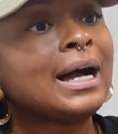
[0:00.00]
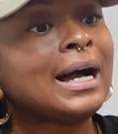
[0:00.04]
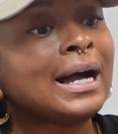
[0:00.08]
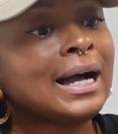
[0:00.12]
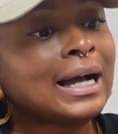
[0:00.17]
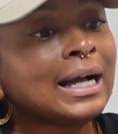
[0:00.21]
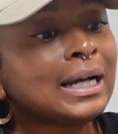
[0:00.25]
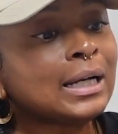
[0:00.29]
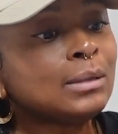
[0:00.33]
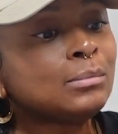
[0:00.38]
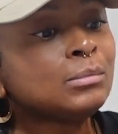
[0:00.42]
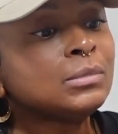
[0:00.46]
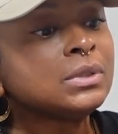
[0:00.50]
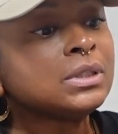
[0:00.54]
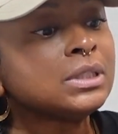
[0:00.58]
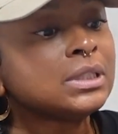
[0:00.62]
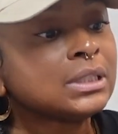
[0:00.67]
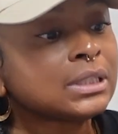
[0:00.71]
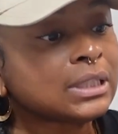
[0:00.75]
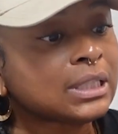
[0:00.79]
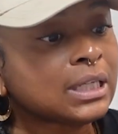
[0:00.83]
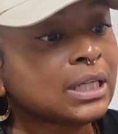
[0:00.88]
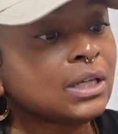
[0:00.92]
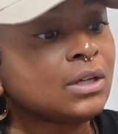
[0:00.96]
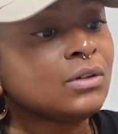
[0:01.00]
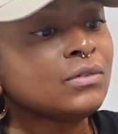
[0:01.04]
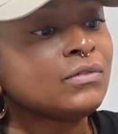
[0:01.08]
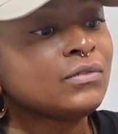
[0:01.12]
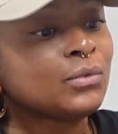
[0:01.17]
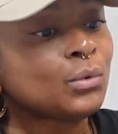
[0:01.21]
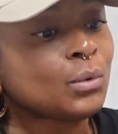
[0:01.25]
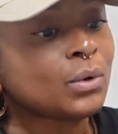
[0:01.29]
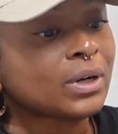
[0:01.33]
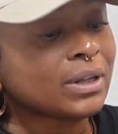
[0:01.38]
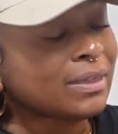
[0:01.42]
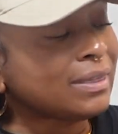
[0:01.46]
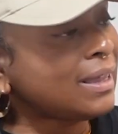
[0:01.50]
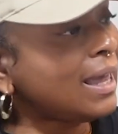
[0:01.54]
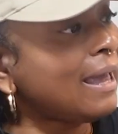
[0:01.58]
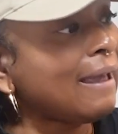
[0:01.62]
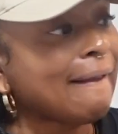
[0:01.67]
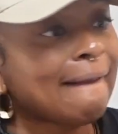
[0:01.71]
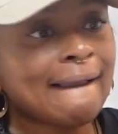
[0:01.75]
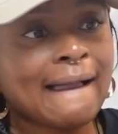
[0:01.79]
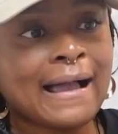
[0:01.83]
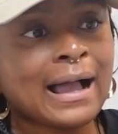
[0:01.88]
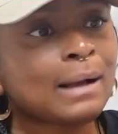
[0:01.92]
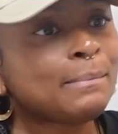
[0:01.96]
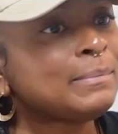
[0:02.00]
I'm looking for that.